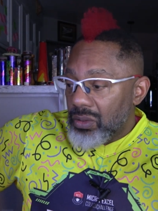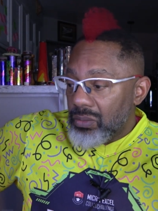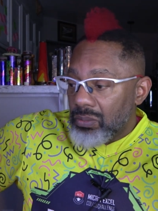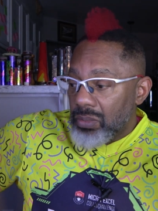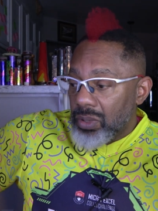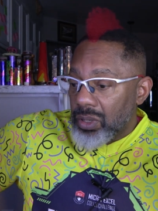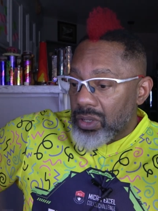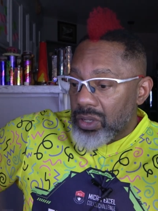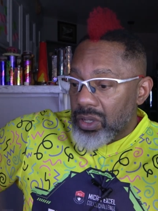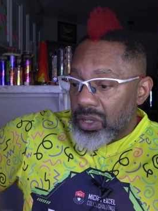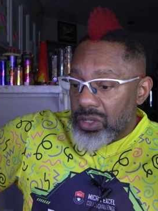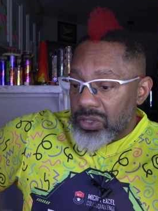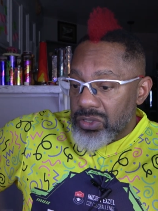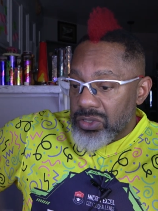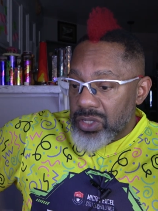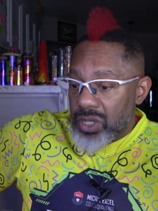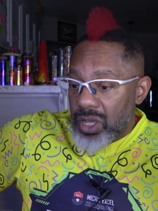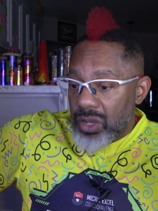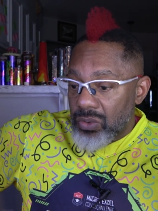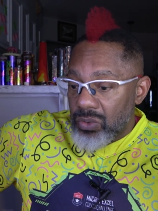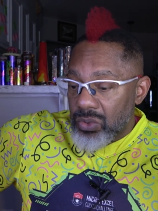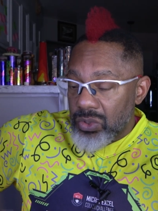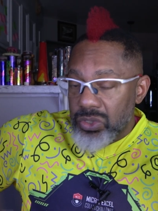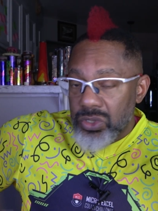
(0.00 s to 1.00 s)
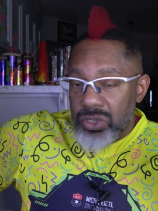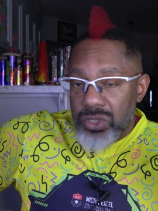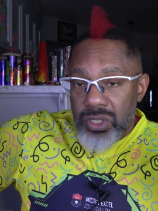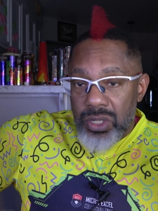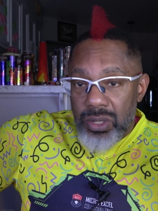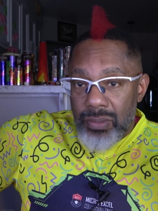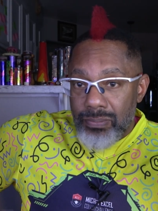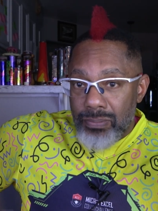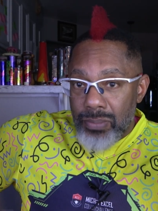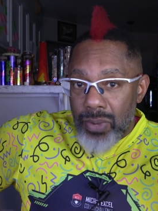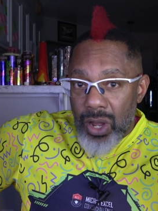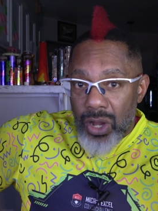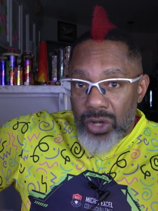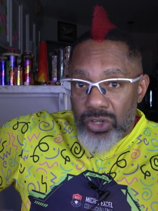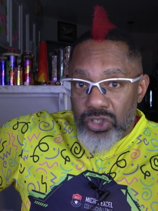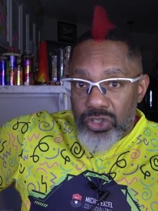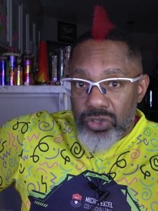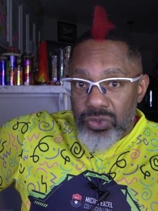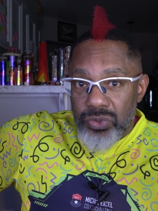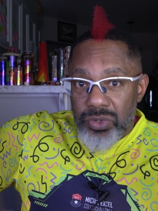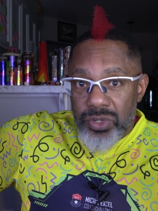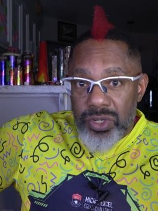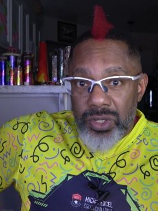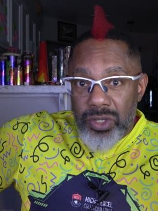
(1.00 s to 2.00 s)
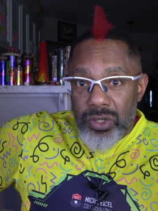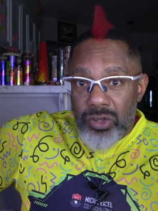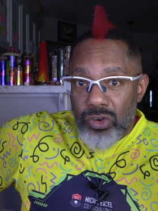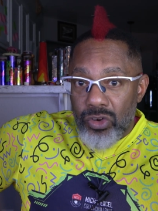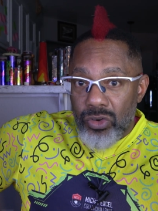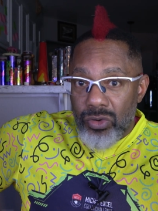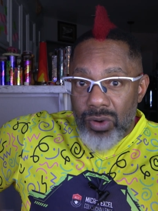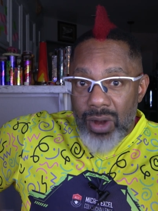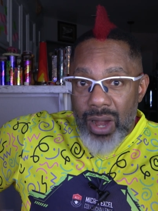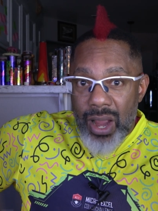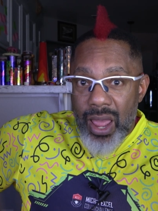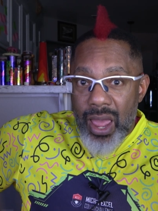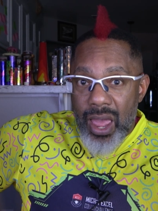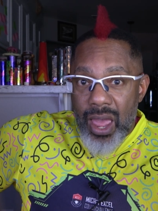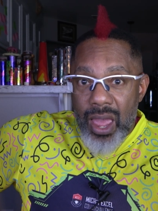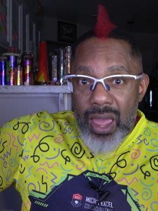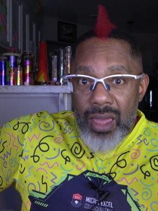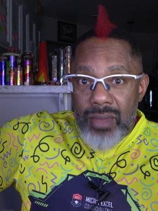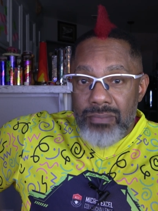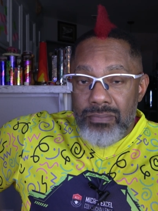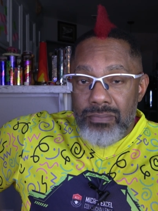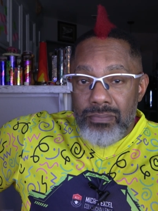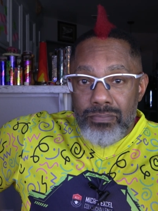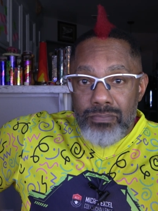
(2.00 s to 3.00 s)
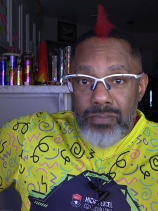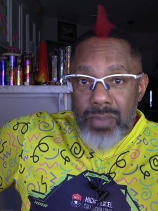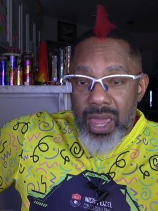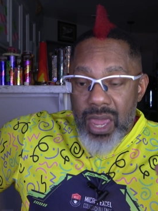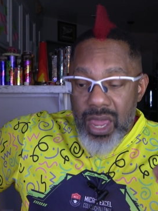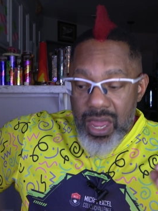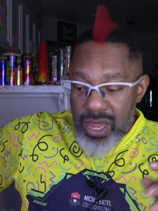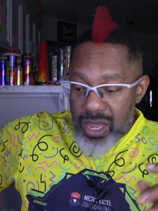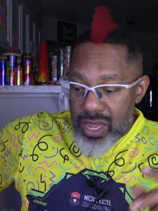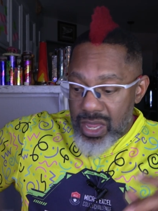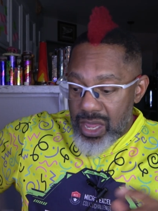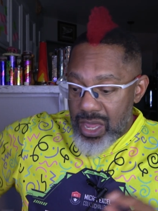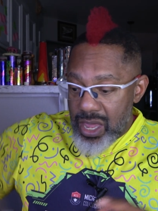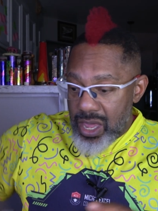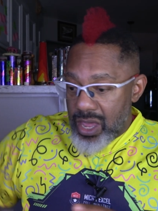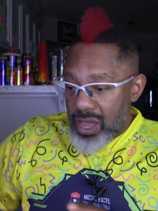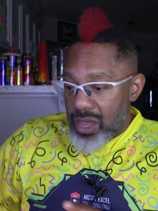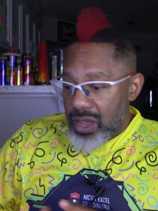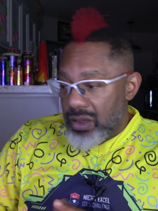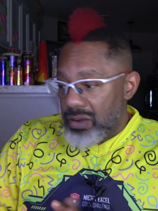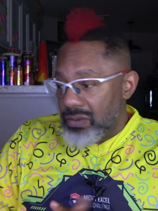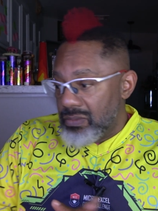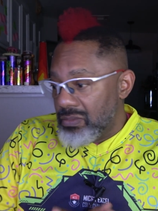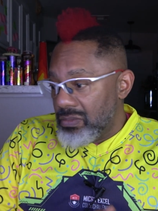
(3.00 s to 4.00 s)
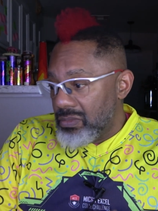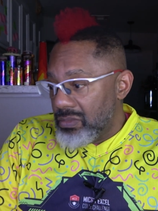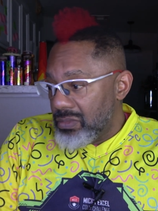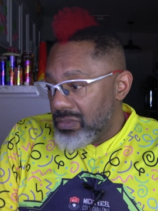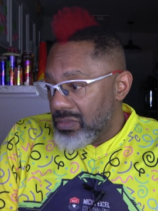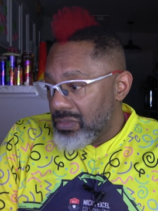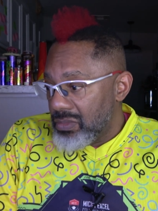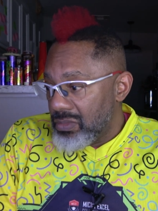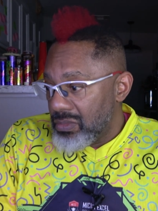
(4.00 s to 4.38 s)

because there was debauchery, crime, mayhem,